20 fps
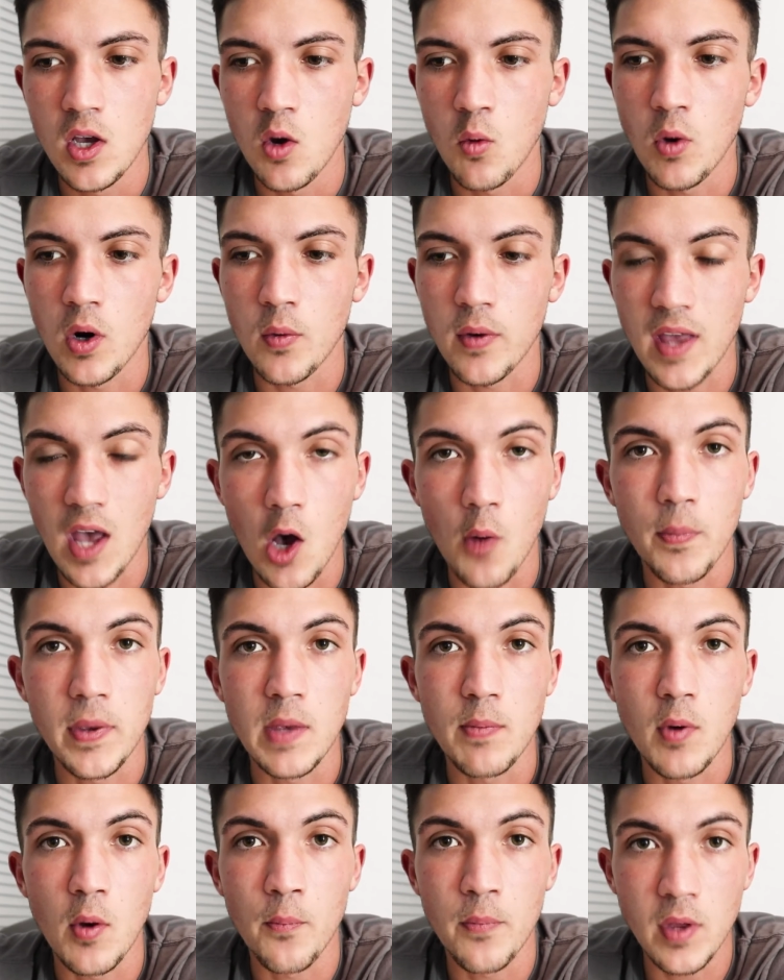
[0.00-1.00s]
where we help
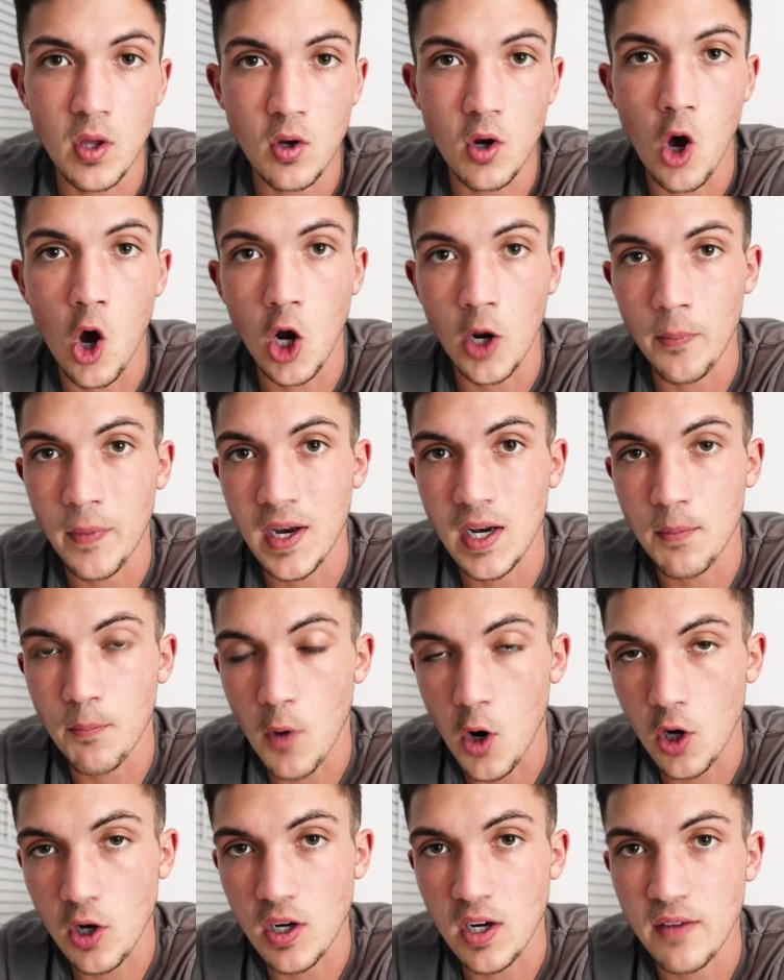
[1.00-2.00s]
people build automated
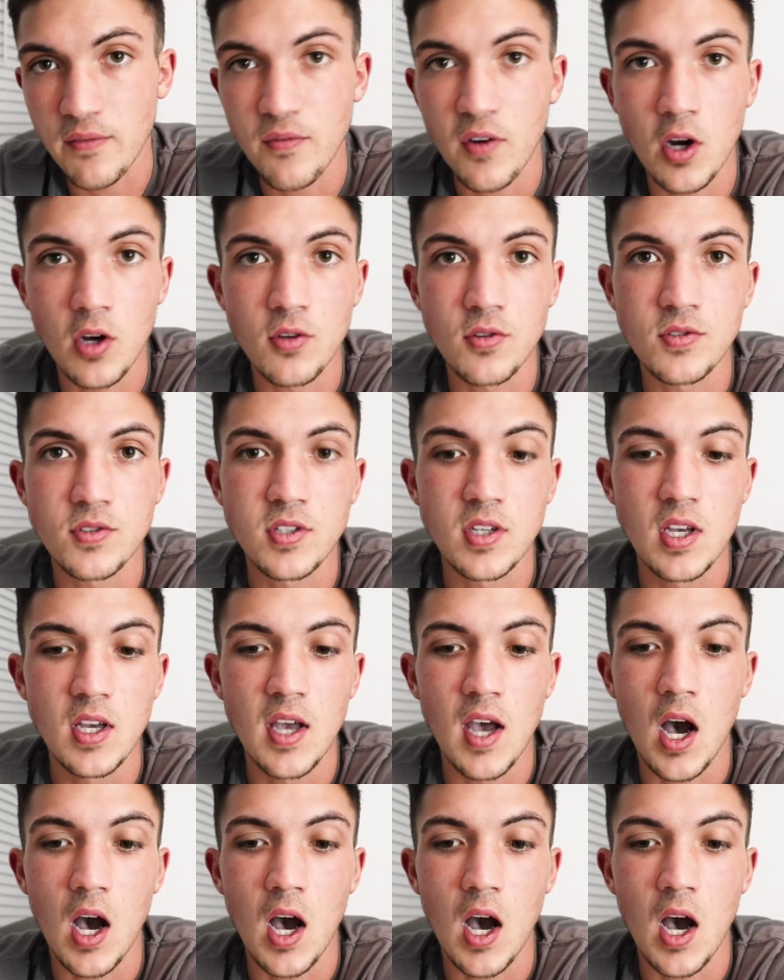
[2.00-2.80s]
marketing funnels,